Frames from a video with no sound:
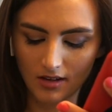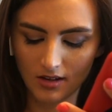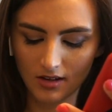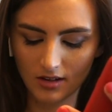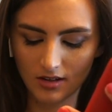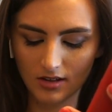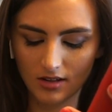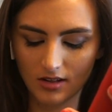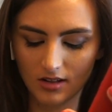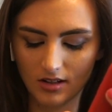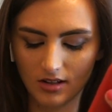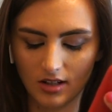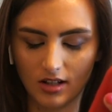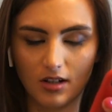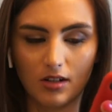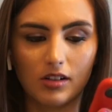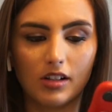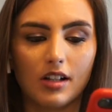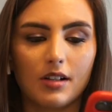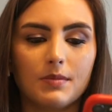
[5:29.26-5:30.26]
Okay,
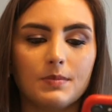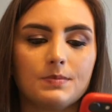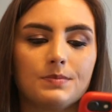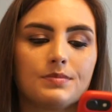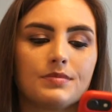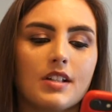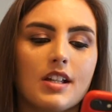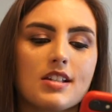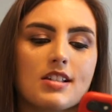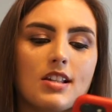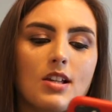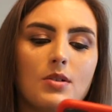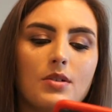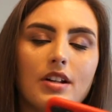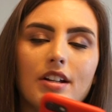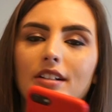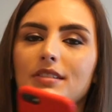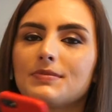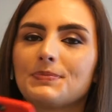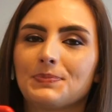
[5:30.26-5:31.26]
hold up. It's
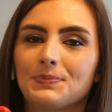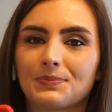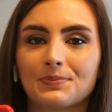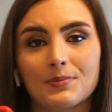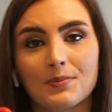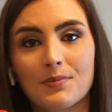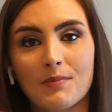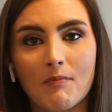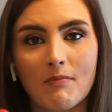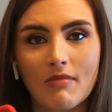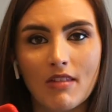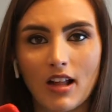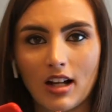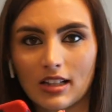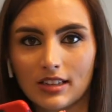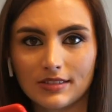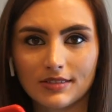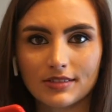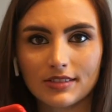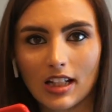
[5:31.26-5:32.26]
loading.
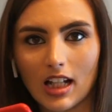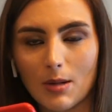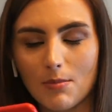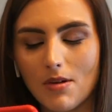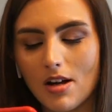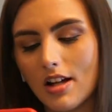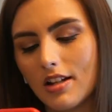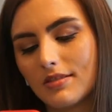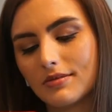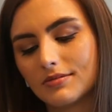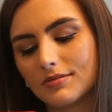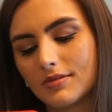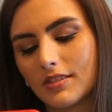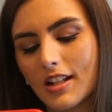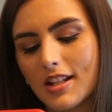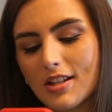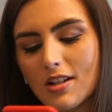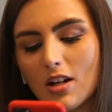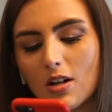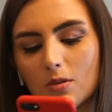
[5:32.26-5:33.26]
Come on,
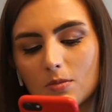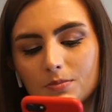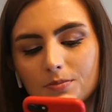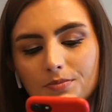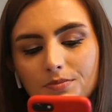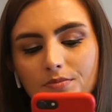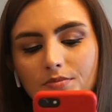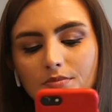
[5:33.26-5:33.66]
let's go.